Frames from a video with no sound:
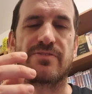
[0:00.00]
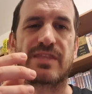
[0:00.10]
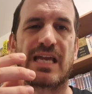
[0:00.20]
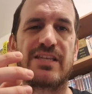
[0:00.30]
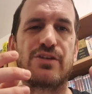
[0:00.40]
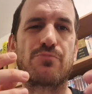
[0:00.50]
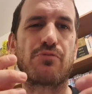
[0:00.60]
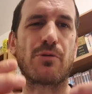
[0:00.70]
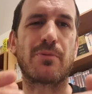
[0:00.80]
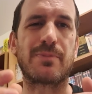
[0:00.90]
then you're
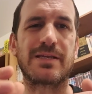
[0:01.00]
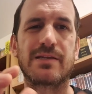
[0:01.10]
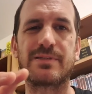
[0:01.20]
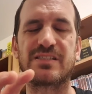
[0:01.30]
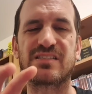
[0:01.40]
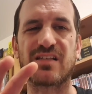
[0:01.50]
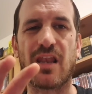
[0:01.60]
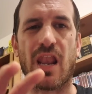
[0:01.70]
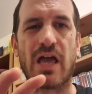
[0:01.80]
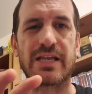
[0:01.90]
probably going to be
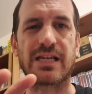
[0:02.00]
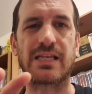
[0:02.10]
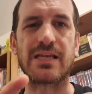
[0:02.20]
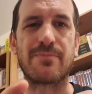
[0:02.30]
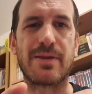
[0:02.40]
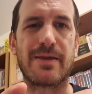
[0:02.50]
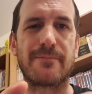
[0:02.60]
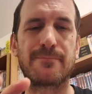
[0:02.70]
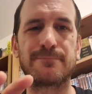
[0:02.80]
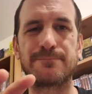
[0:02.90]
slightly a
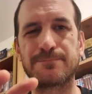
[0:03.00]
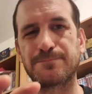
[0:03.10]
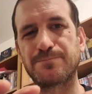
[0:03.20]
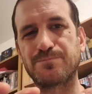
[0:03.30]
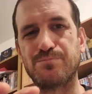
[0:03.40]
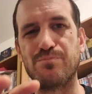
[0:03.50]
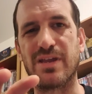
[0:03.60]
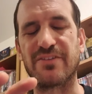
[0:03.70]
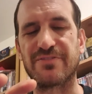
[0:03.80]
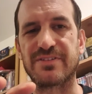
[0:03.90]
bit
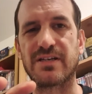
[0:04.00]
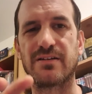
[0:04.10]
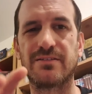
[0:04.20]
miffed.